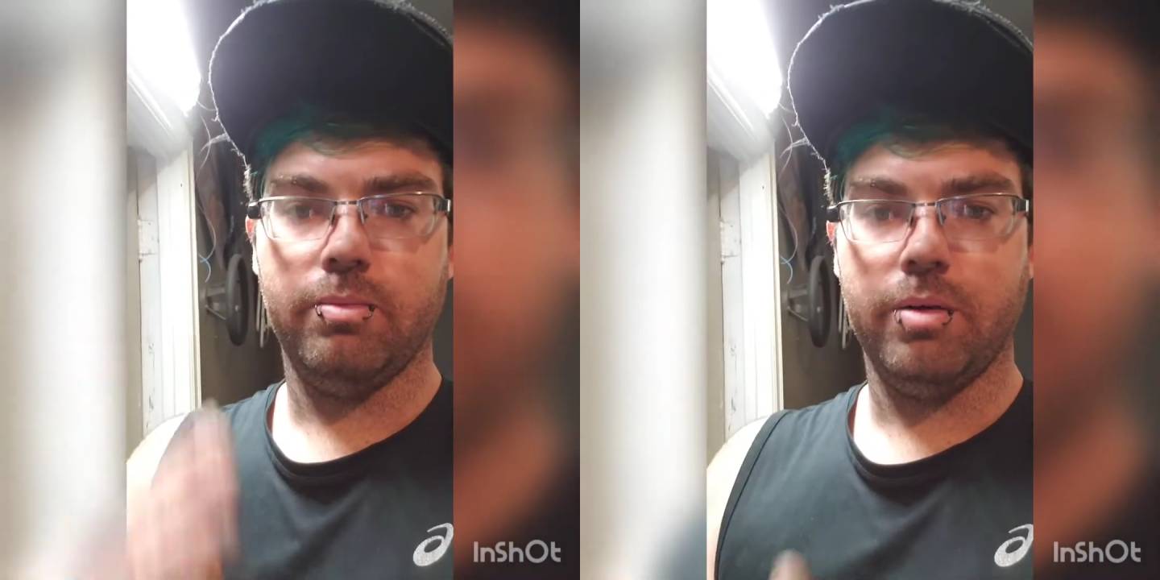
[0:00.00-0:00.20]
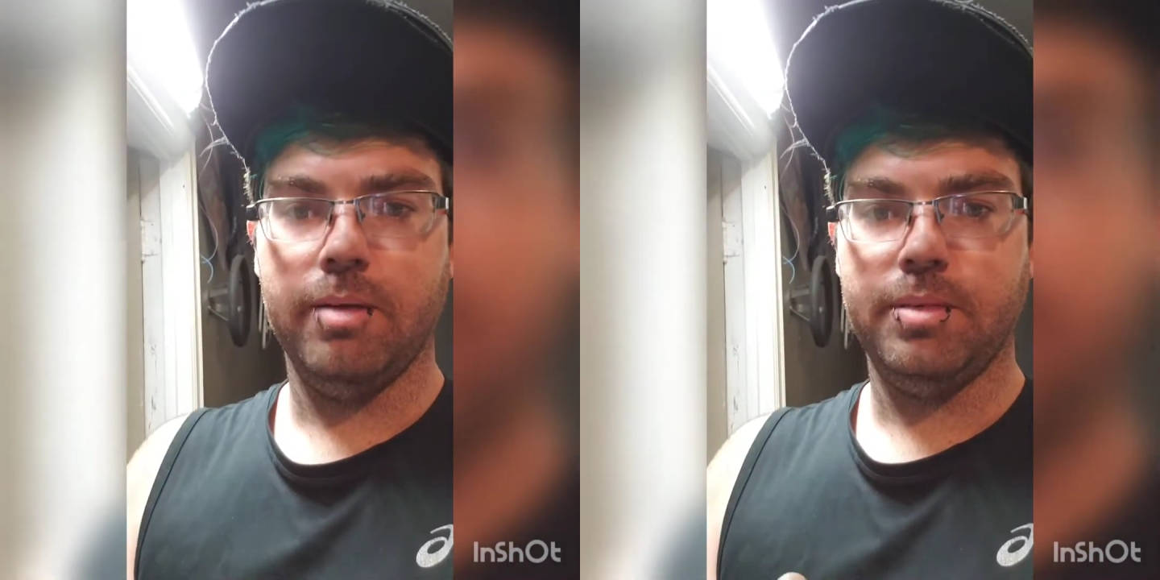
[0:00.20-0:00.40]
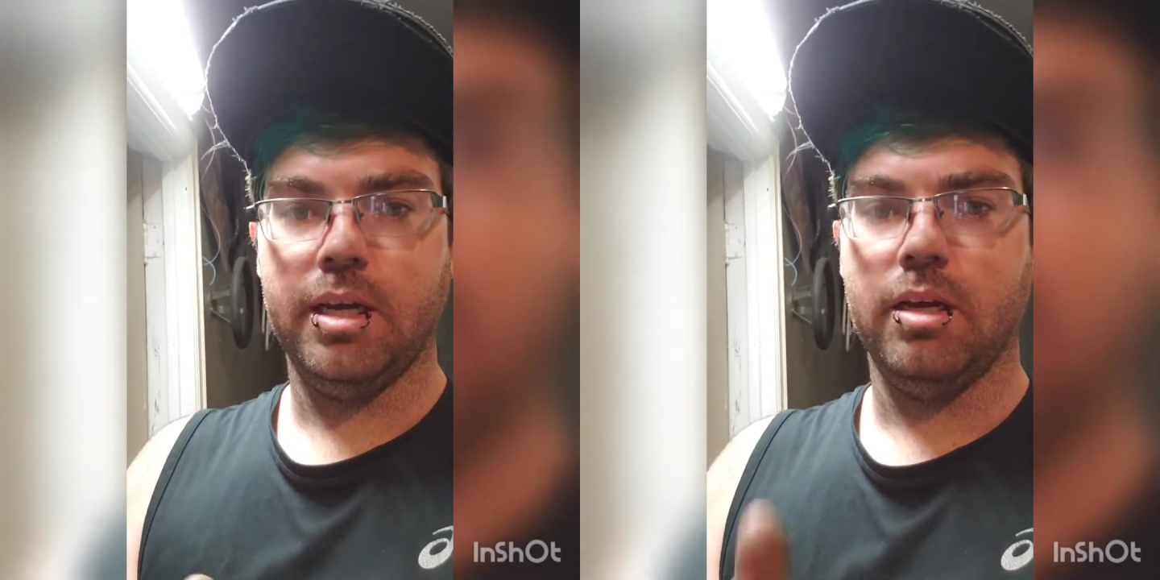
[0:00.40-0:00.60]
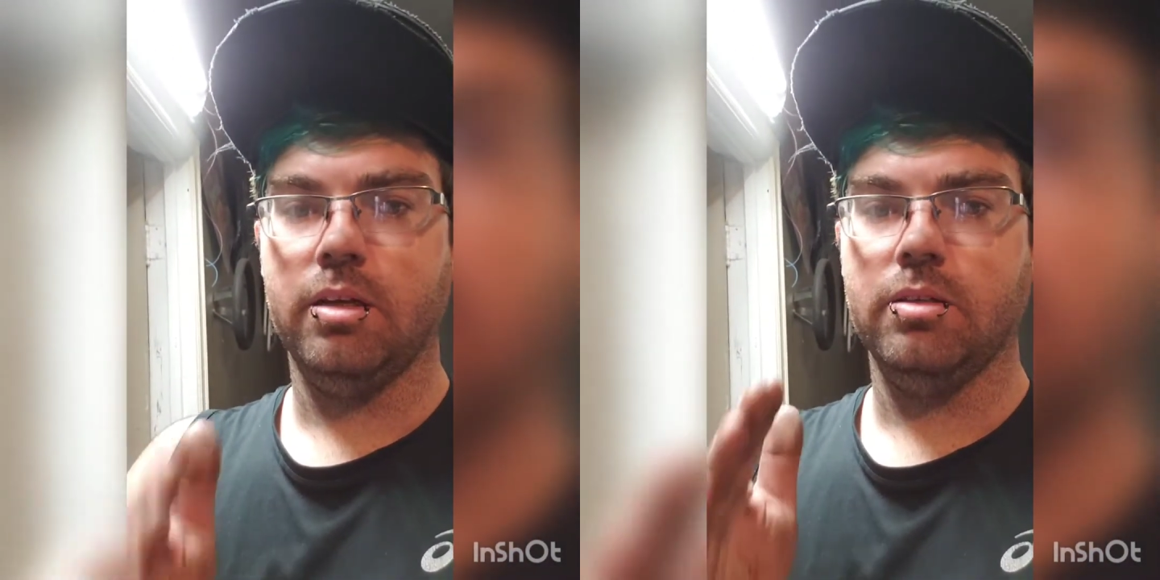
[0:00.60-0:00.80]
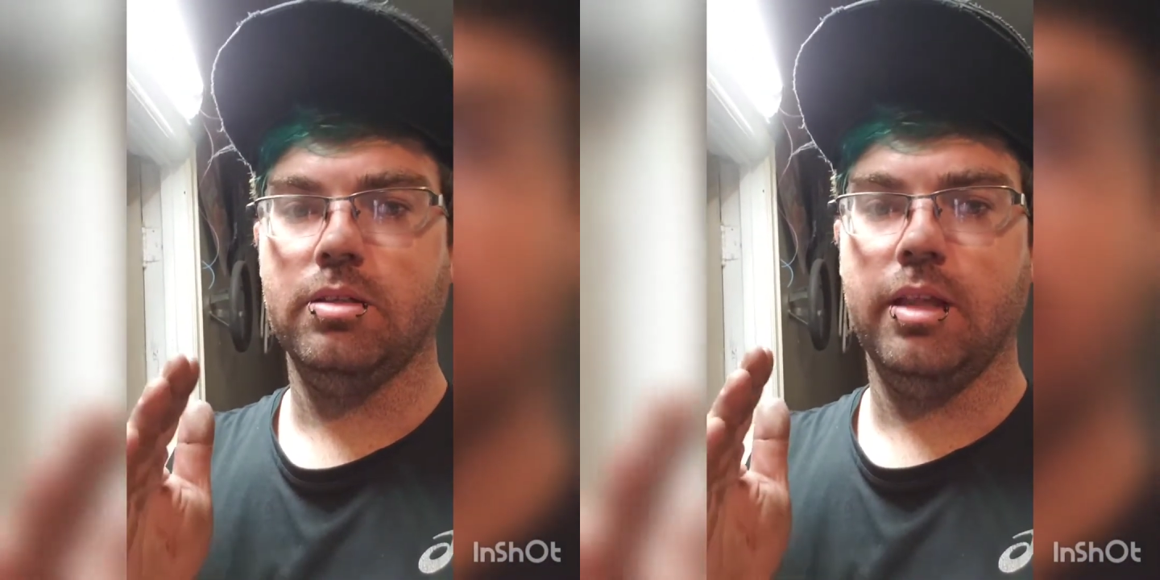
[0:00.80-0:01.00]

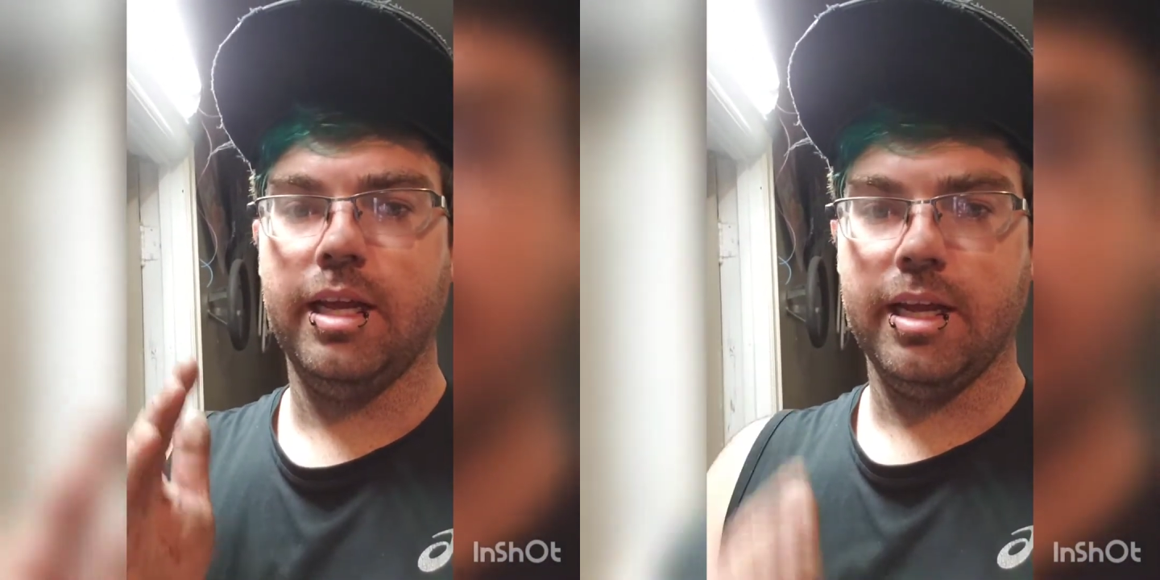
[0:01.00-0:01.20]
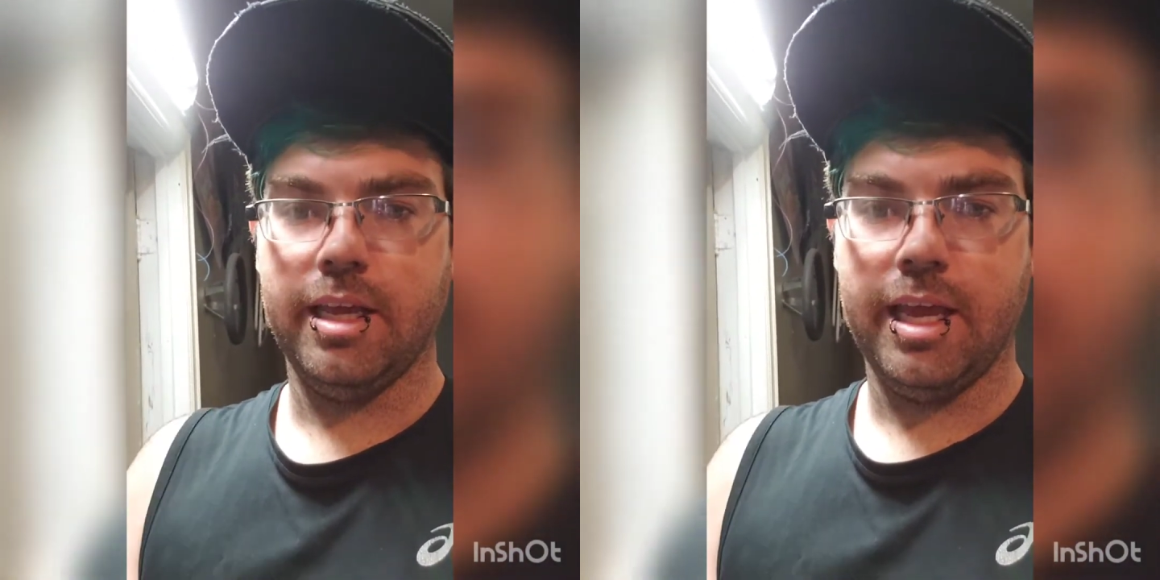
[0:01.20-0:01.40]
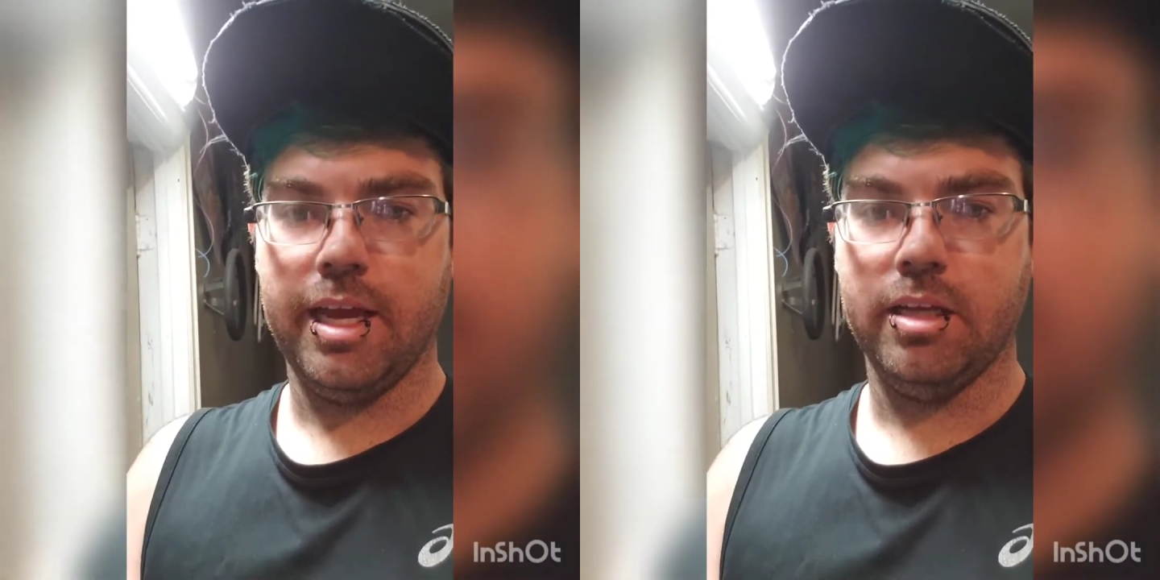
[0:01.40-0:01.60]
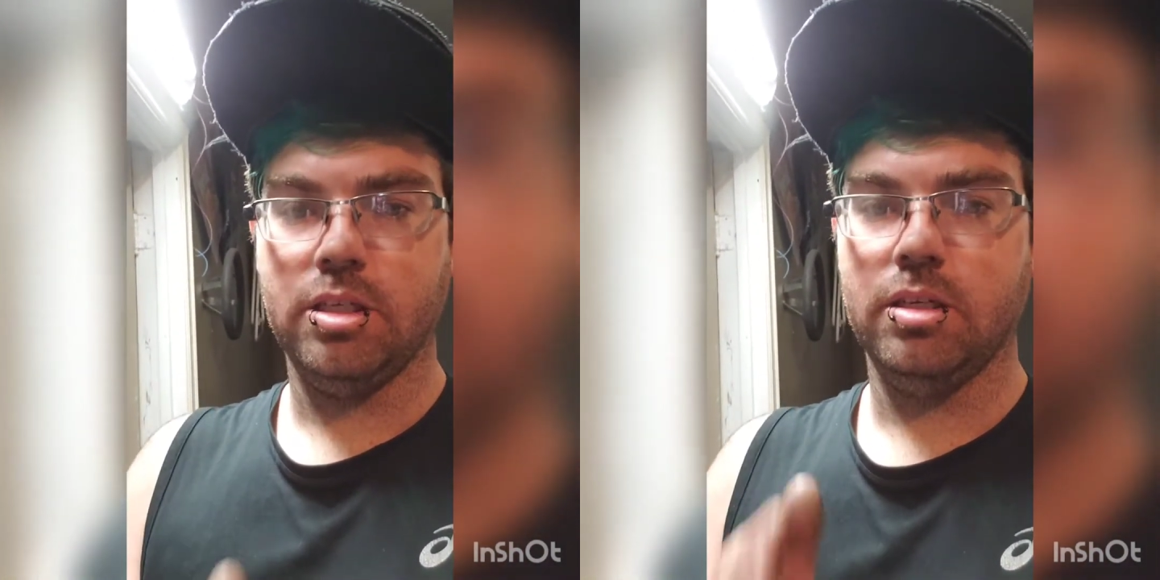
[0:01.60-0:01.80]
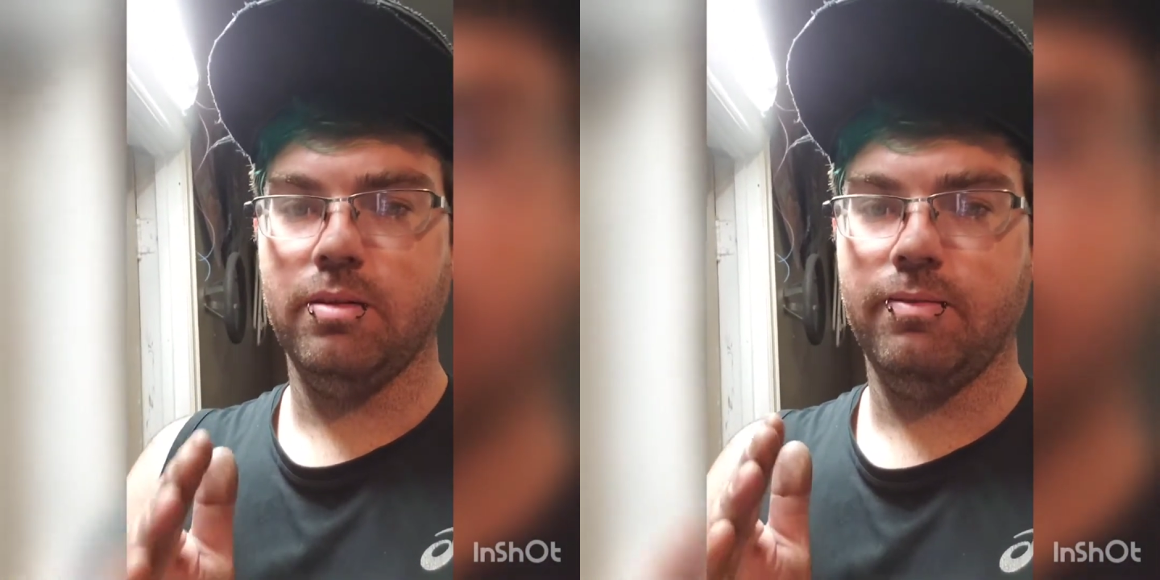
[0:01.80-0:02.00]
reptiles that I
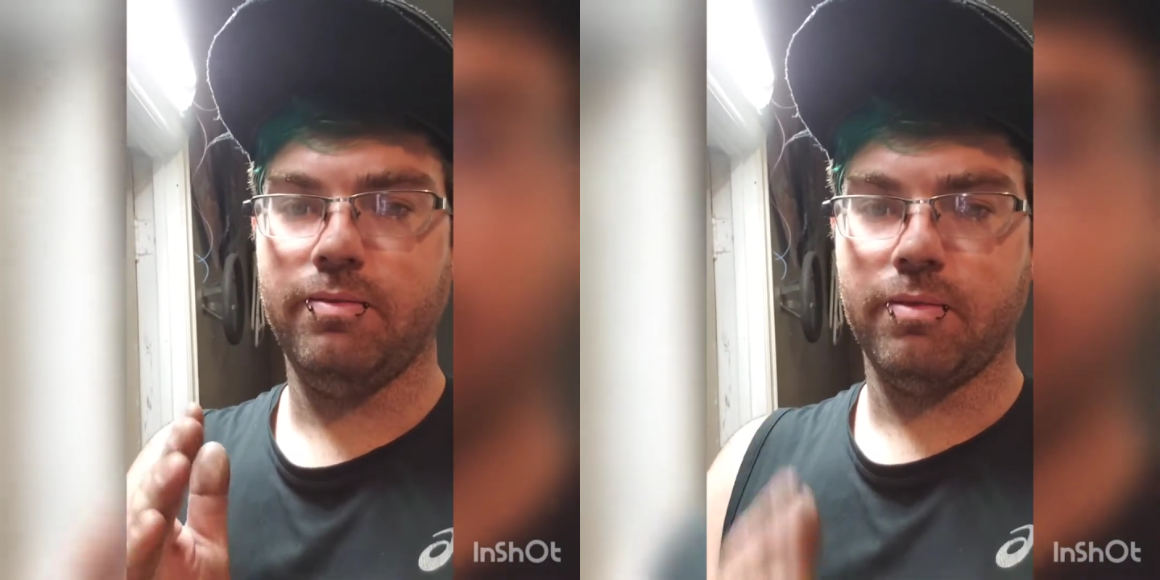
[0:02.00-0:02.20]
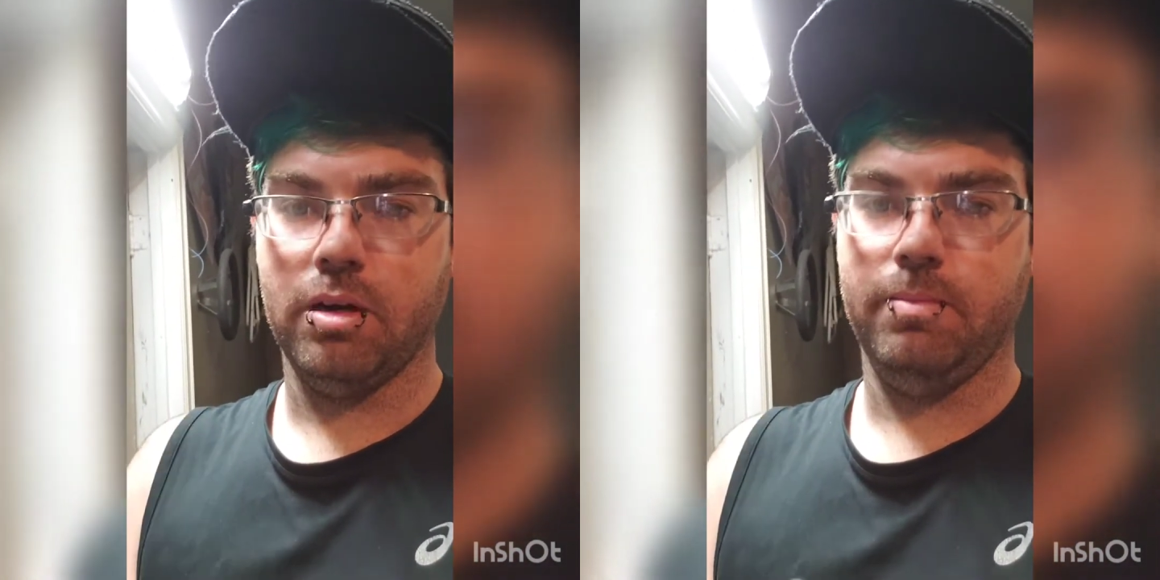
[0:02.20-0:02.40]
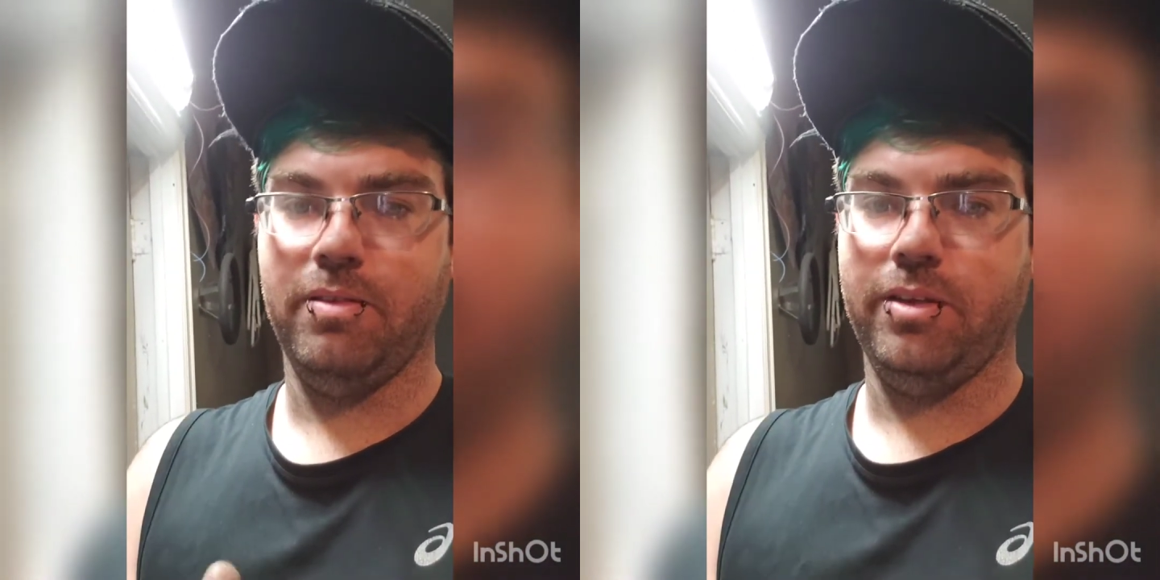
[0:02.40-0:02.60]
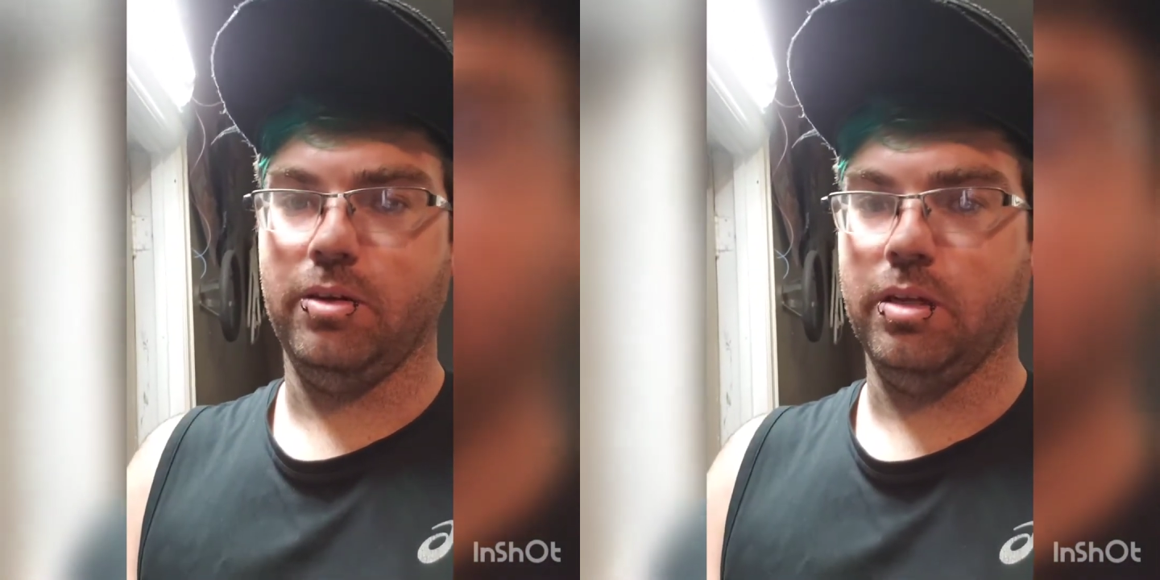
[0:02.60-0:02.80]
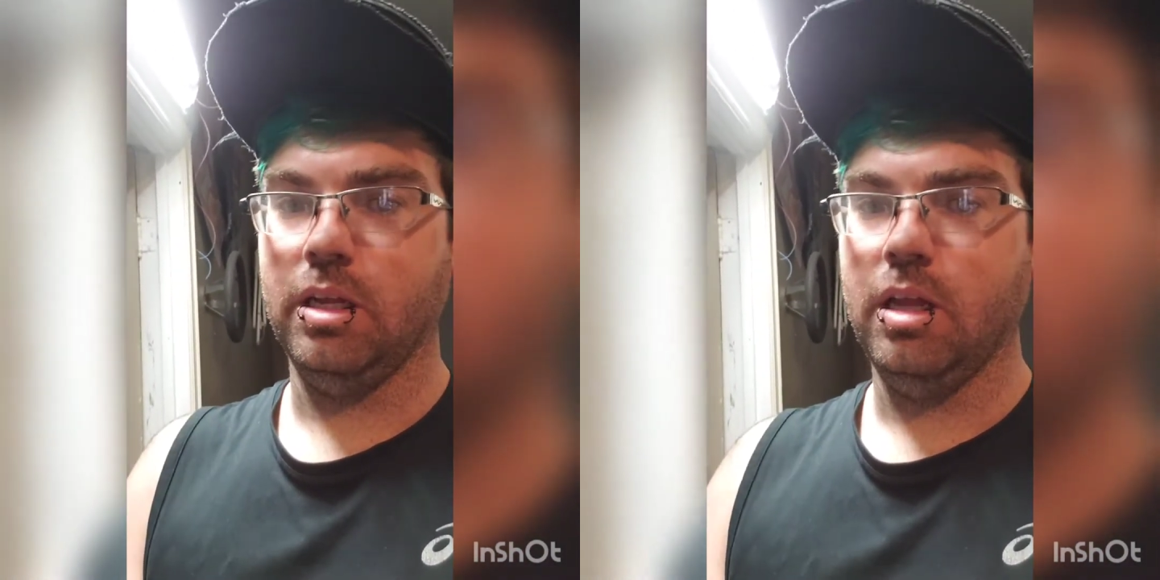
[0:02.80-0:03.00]
catch from the field.